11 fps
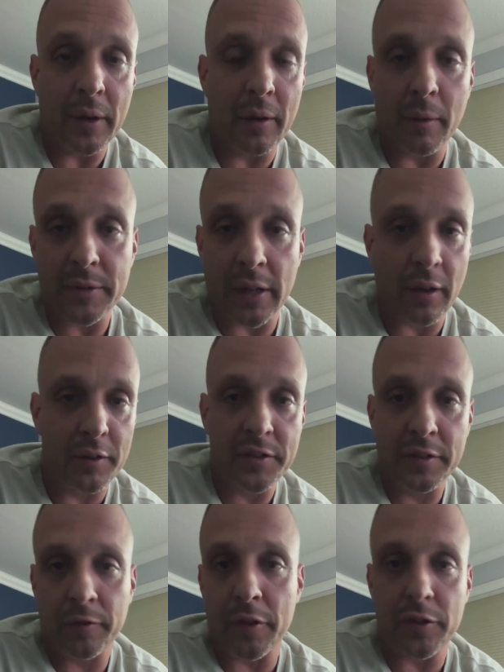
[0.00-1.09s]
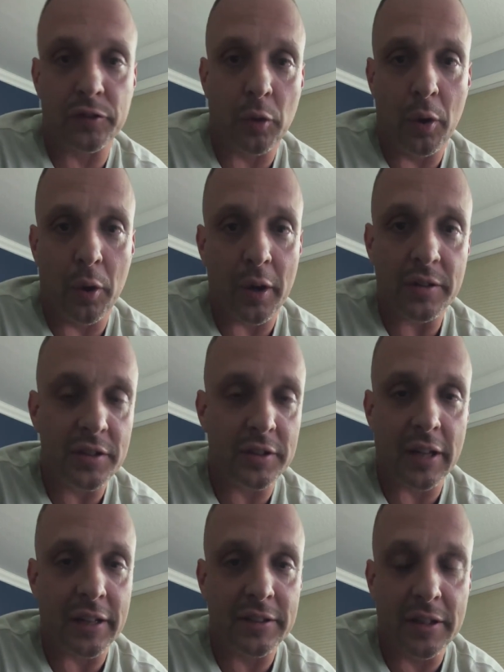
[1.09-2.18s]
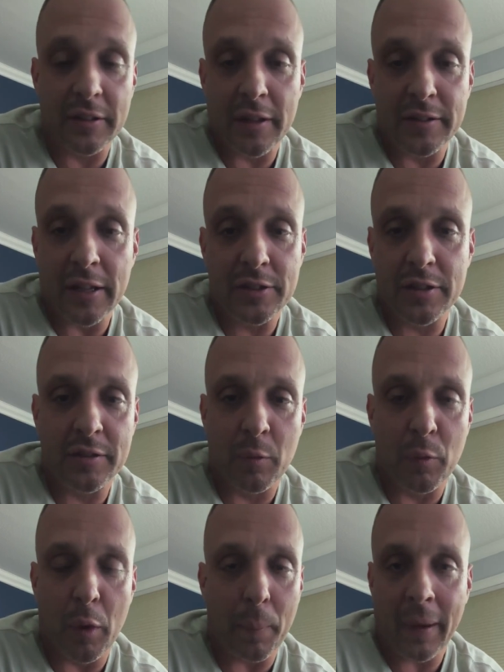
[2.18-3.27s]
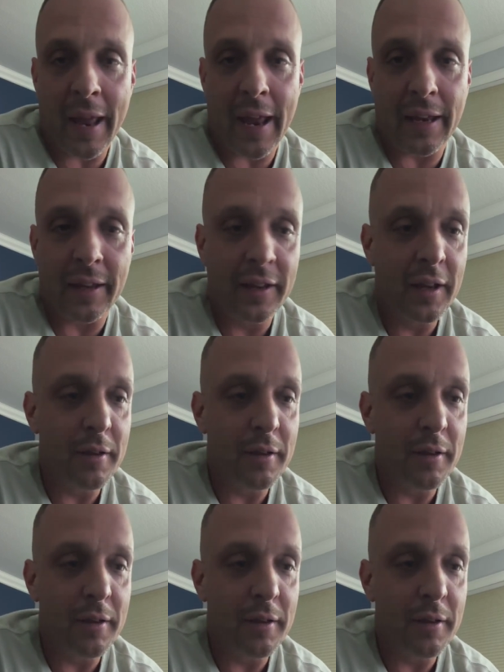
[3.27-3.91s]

I was like, oh, this is for the store. And she's like, she thinks we're playing.